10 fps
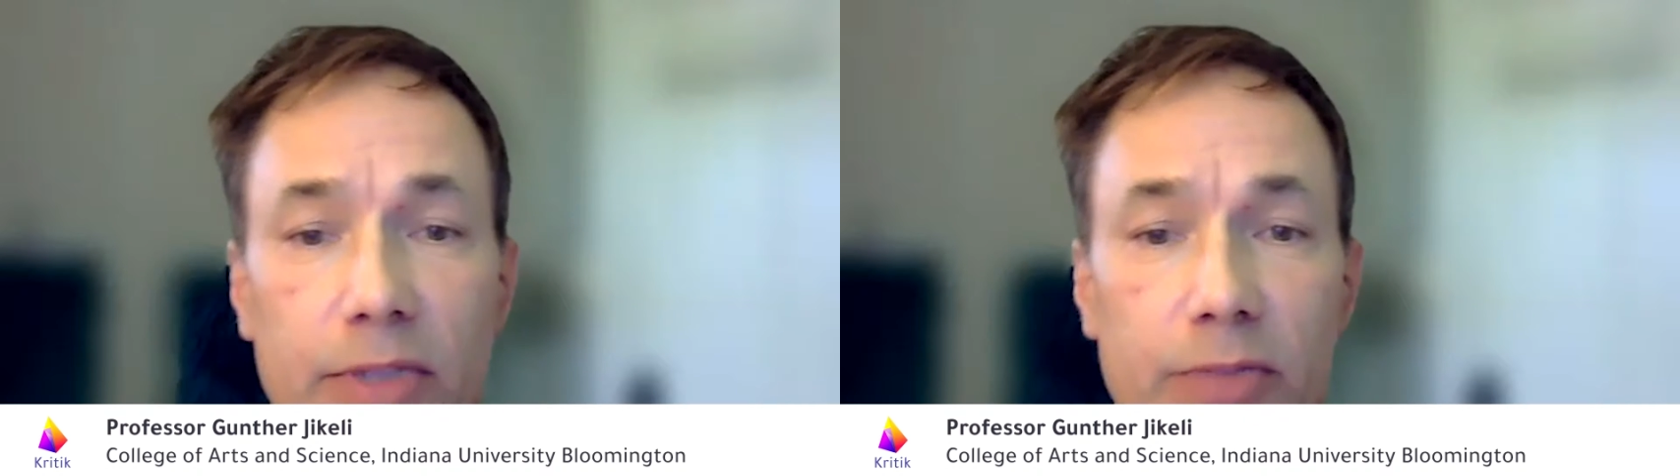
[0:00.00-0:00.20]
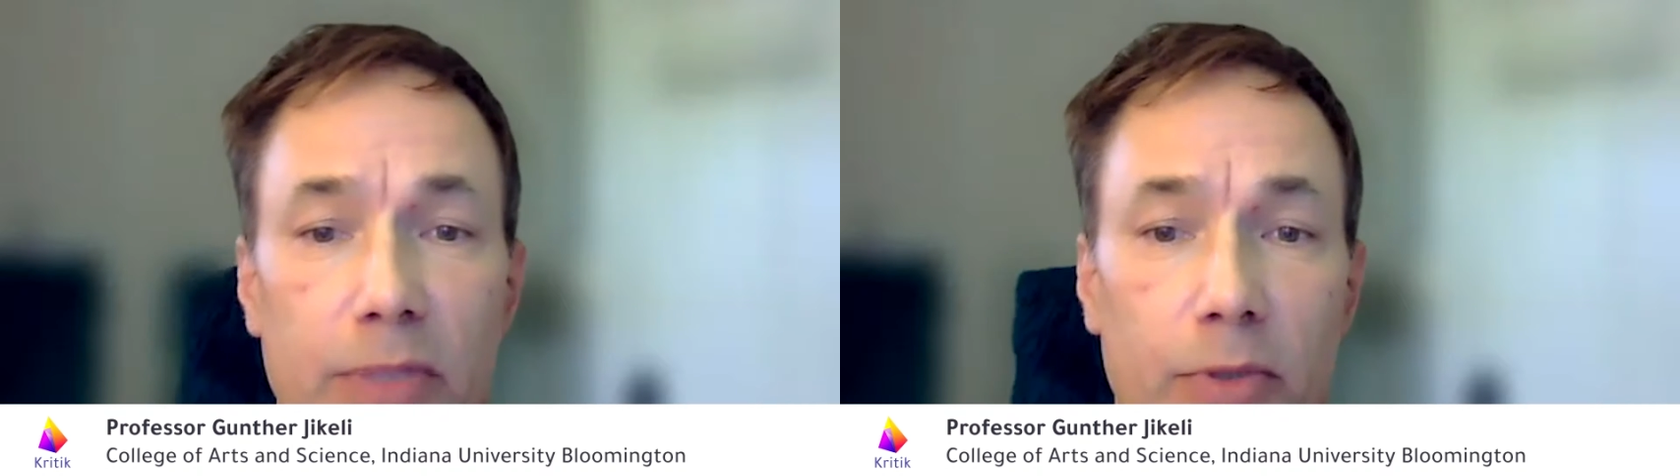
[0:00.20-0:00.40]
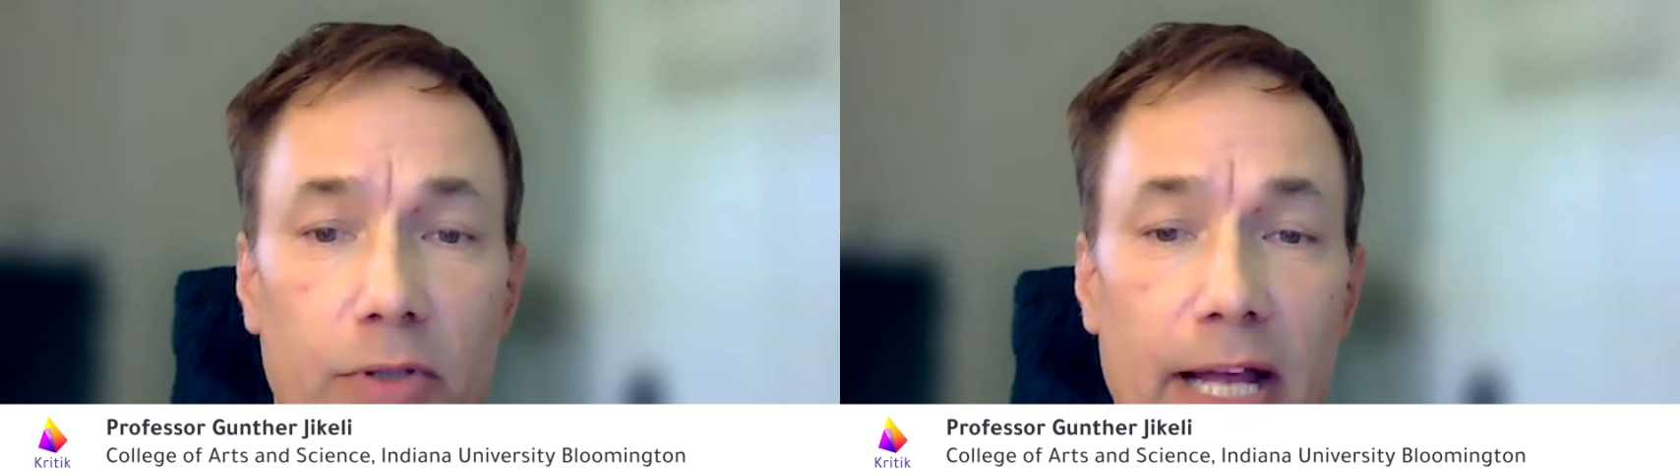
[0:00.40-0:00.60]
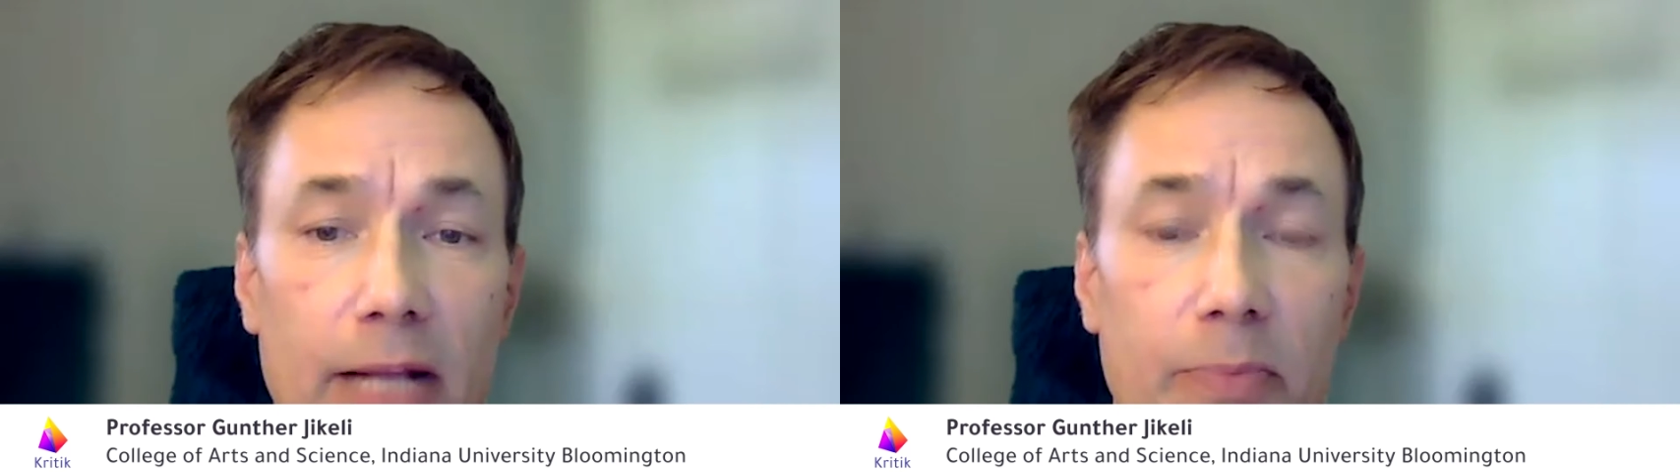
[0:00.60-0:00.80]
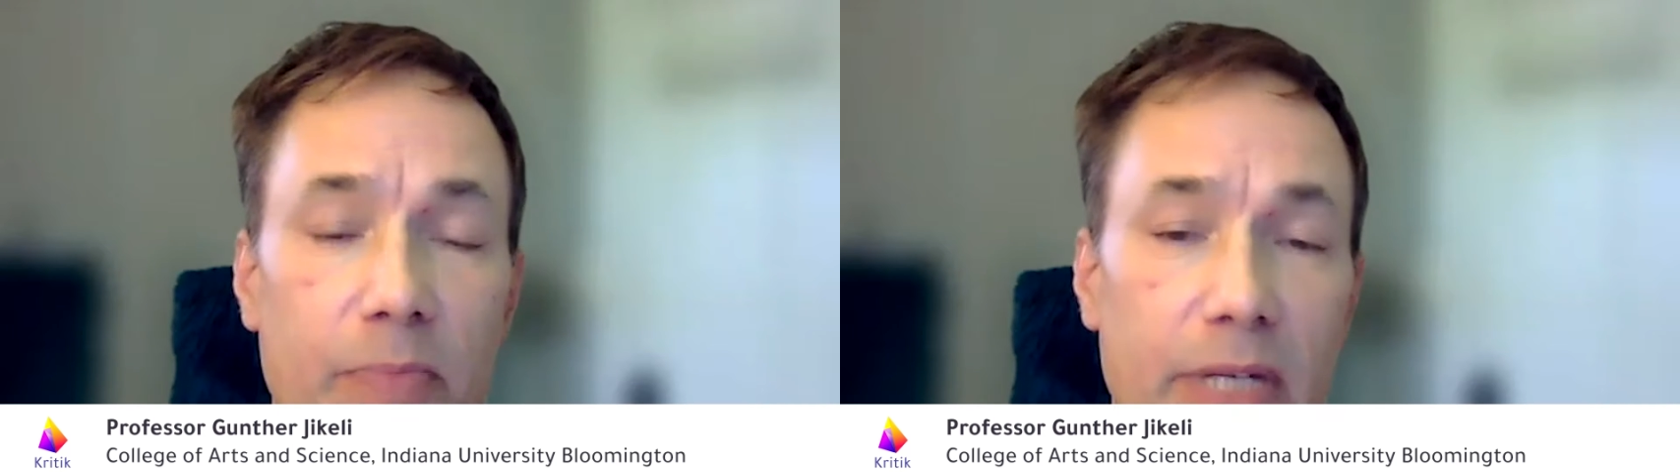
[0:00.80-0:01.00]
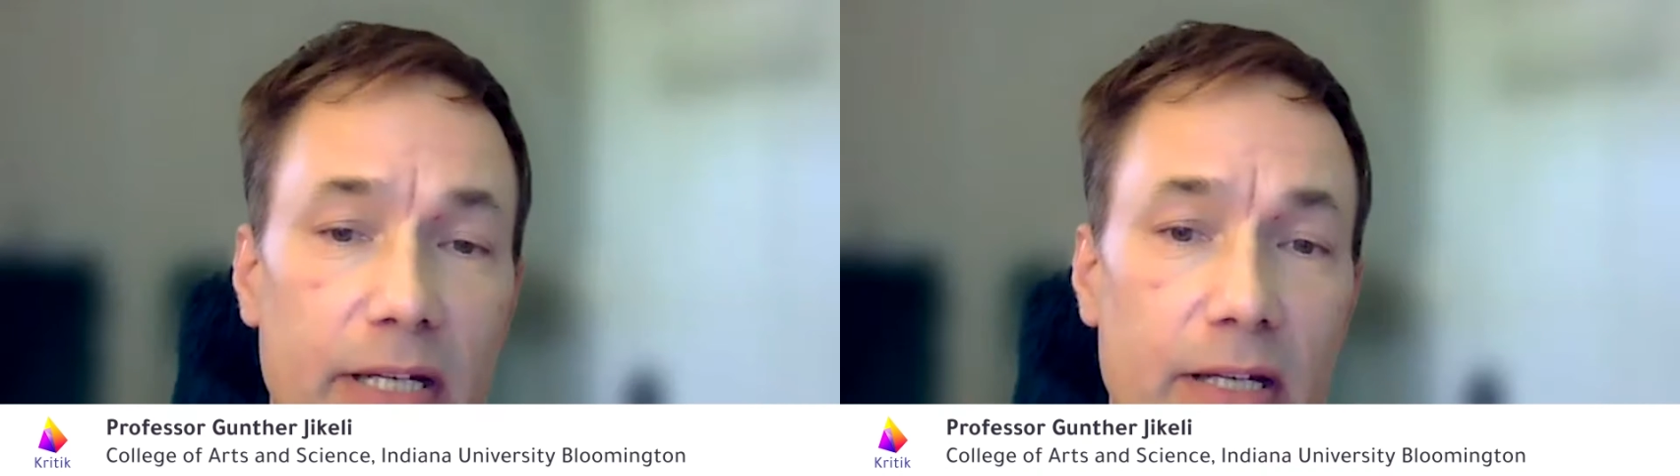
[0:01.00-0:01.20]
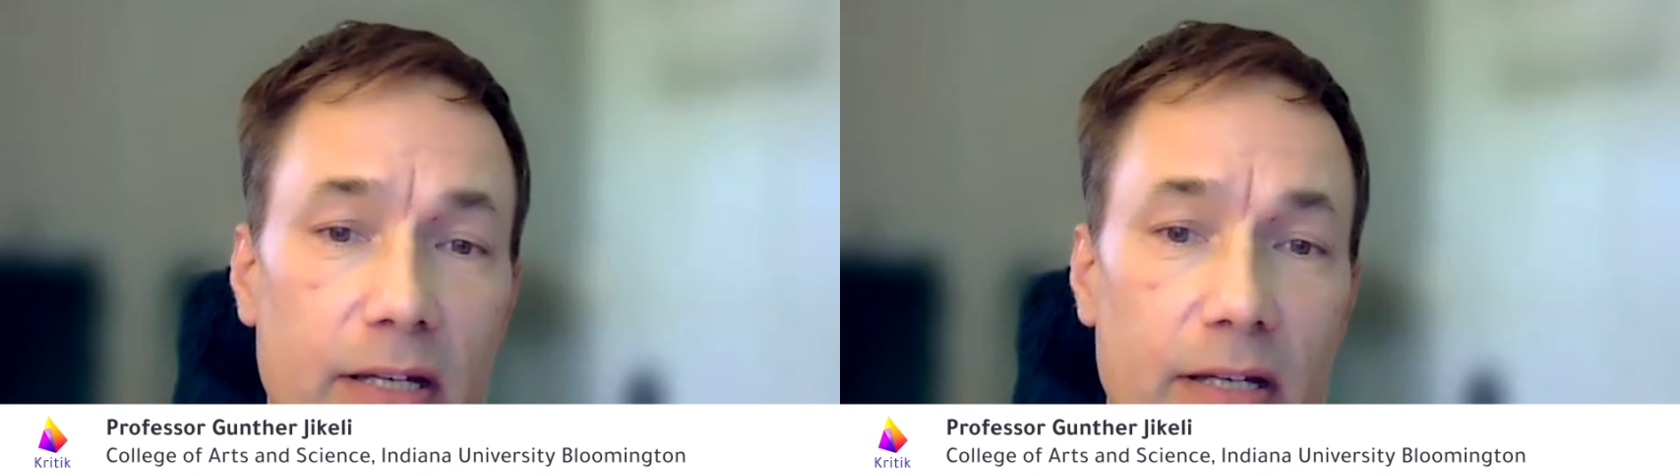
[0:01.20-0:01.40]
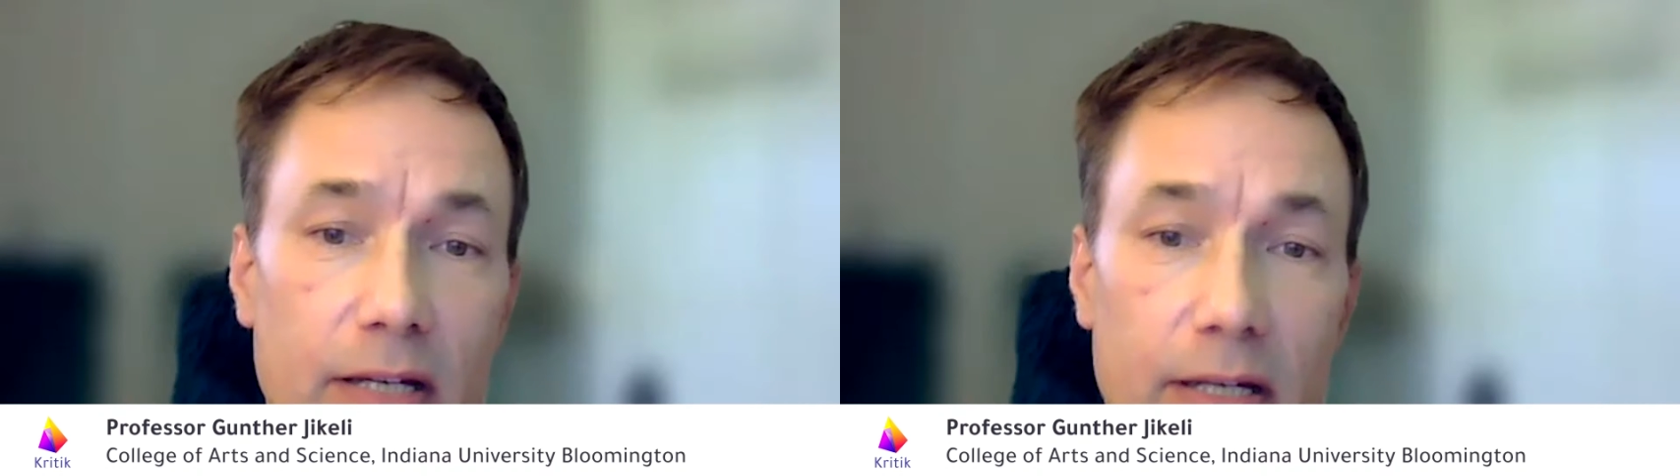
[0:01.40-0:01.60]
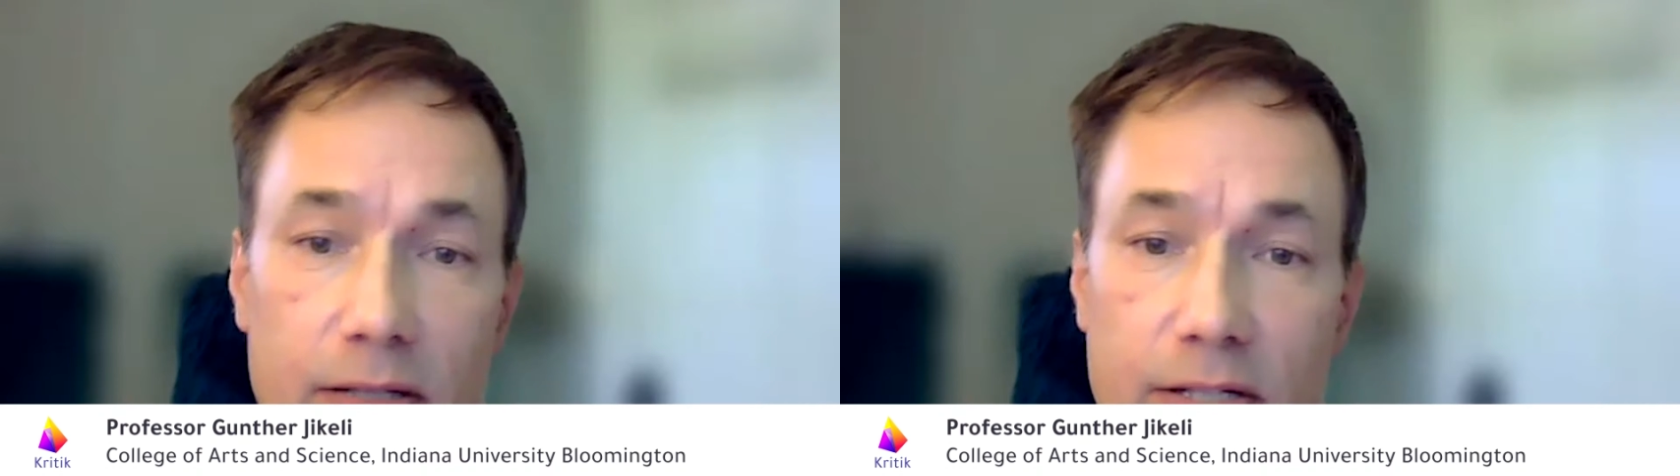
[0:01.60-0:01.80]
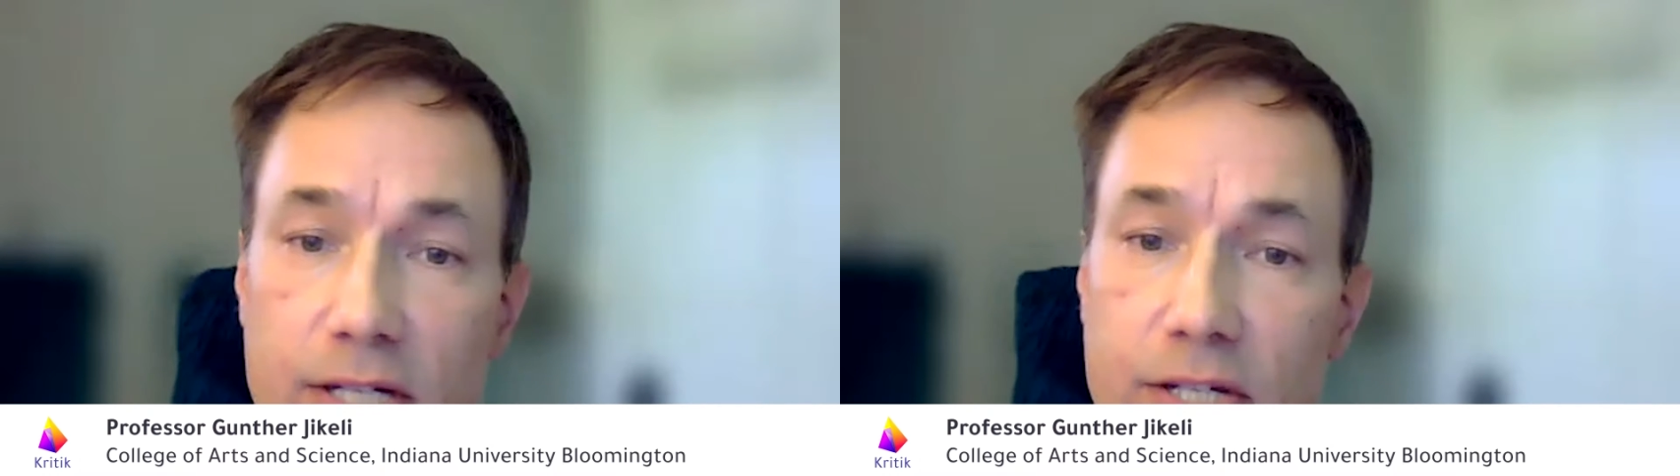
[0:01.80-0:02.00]
people who helped me in
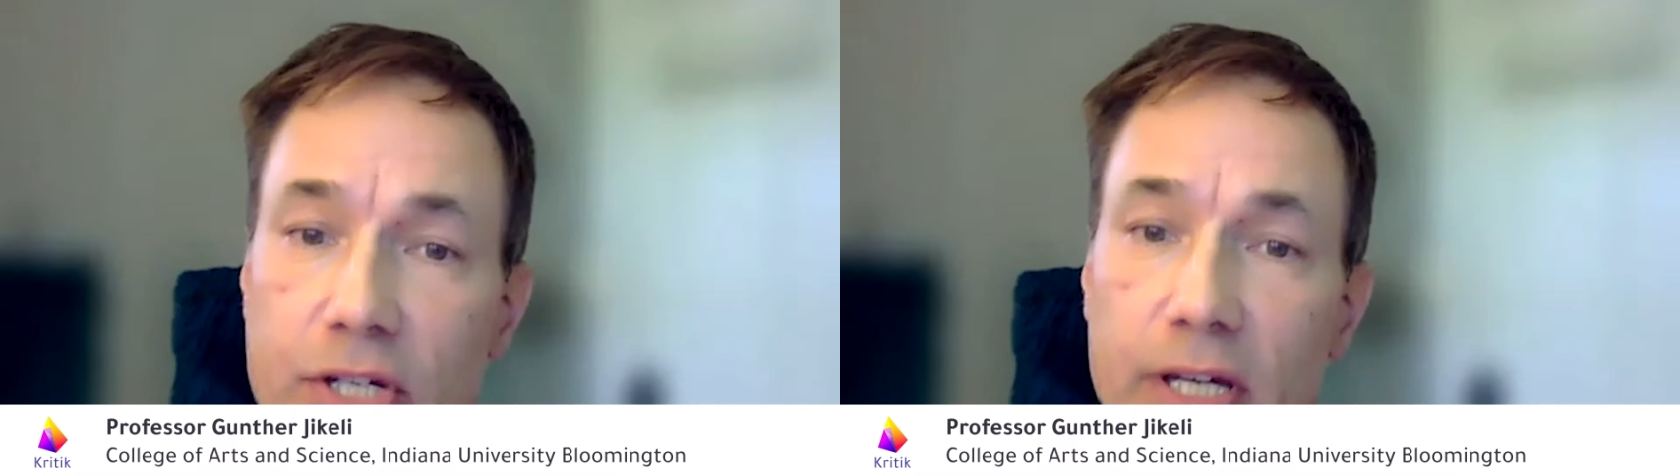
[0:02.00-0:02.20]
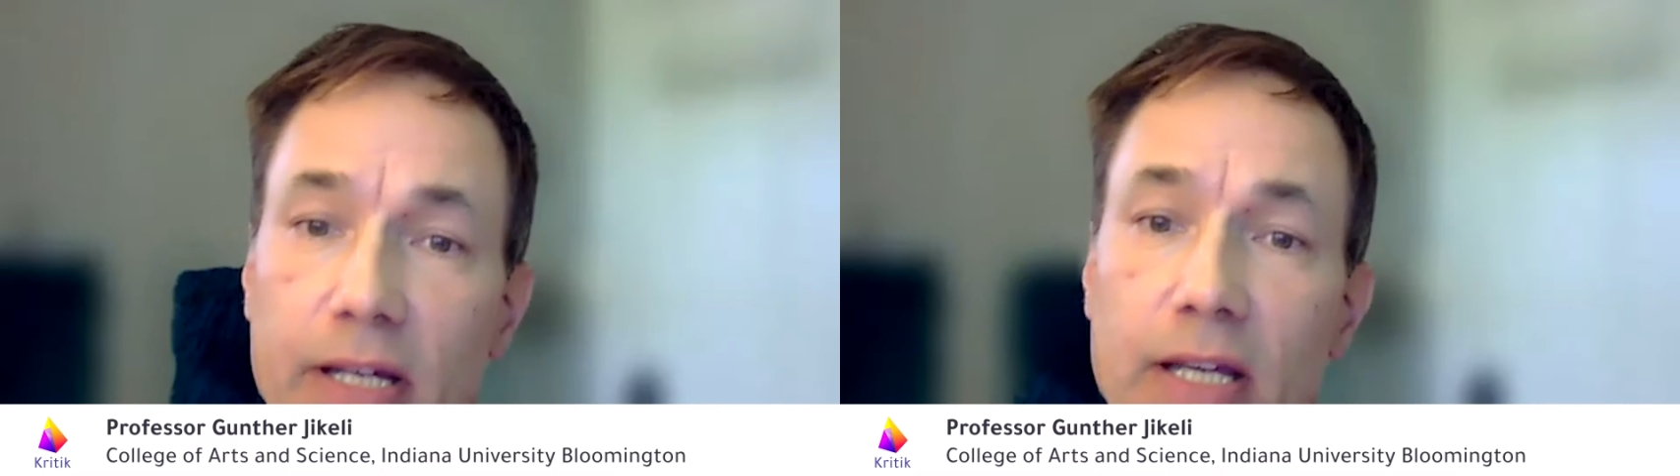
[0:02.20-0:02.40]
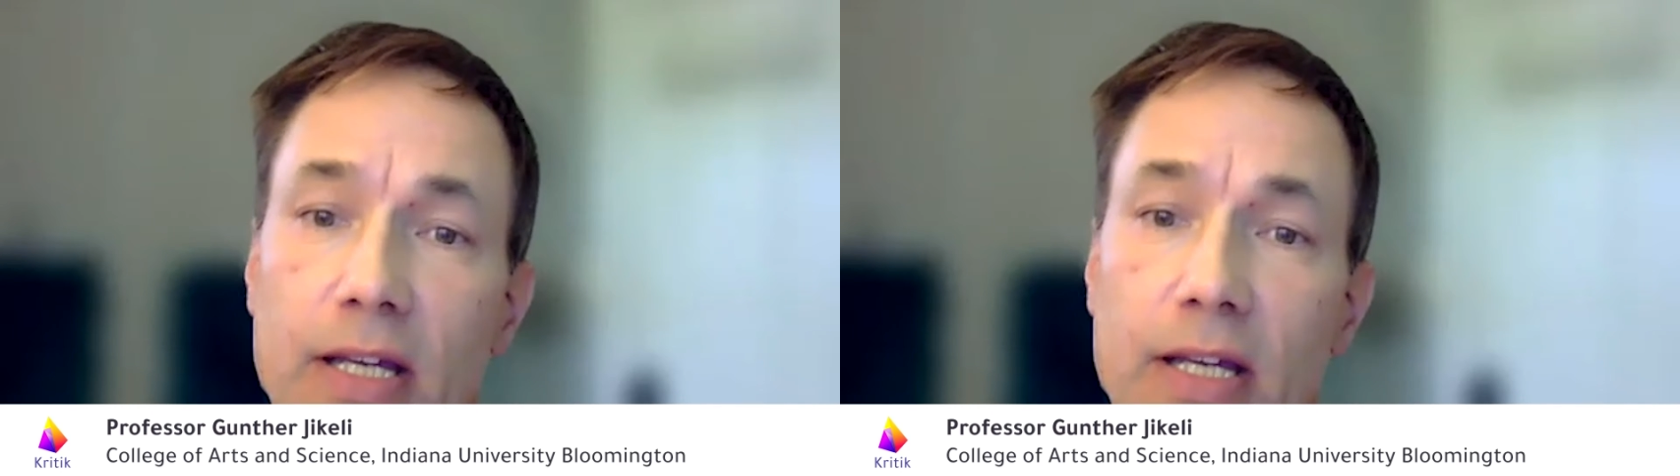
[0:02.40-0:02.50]
the teaching,